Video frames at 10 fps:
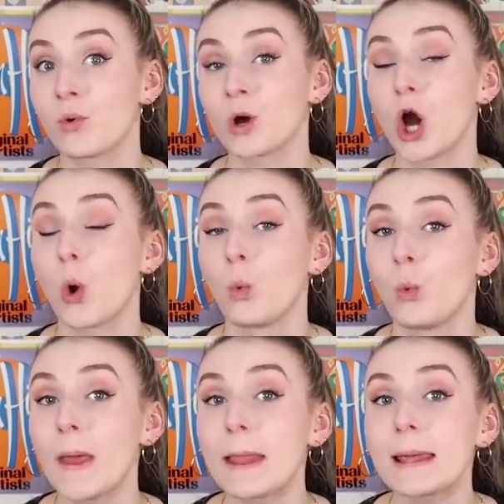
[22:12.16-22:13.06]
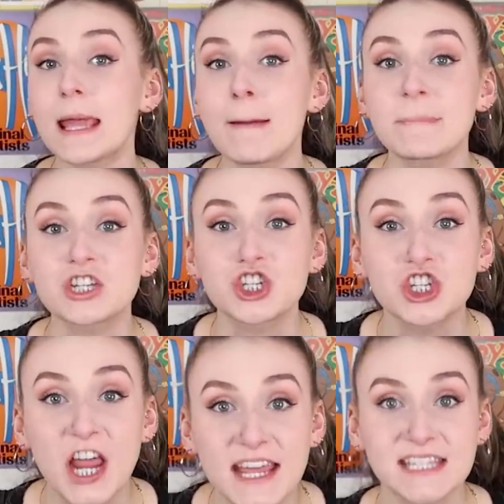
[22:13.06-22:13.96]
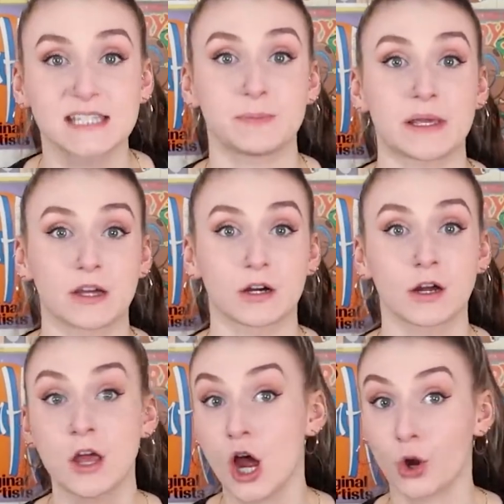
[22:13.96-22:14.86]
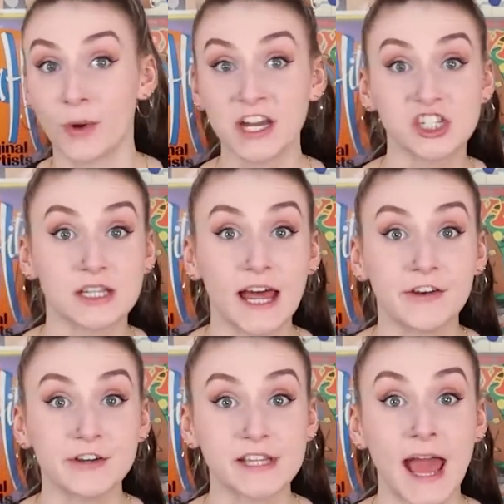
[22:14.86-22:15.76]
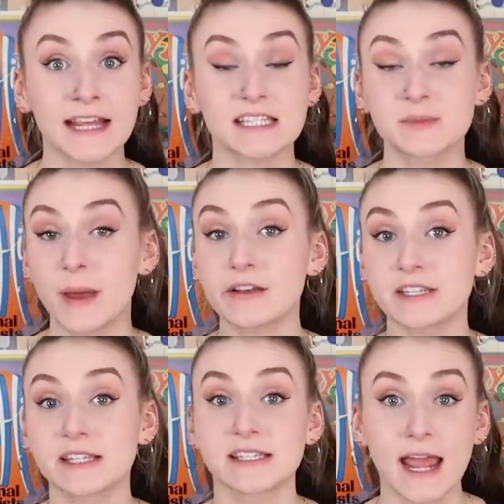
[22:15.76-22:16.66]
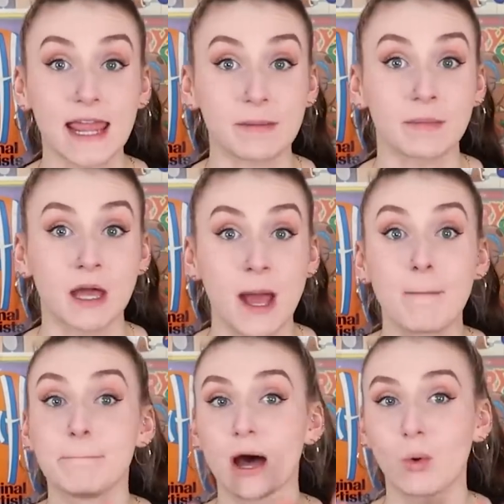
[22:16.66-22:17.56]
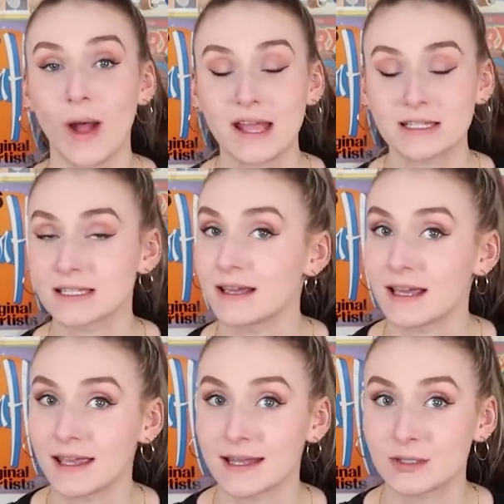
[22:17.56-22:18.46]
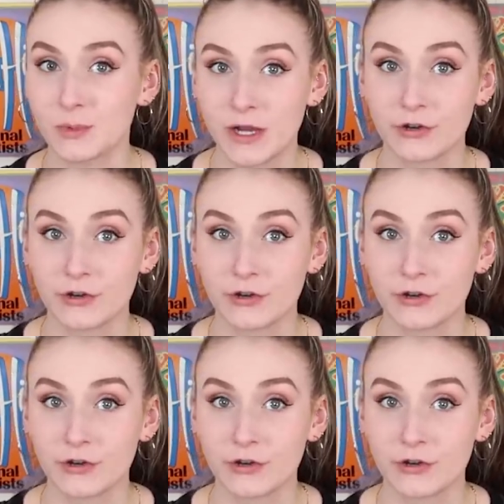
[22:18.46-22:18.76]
for William Shakespeare. Arrange the letters and it spells his name. But wait, it gets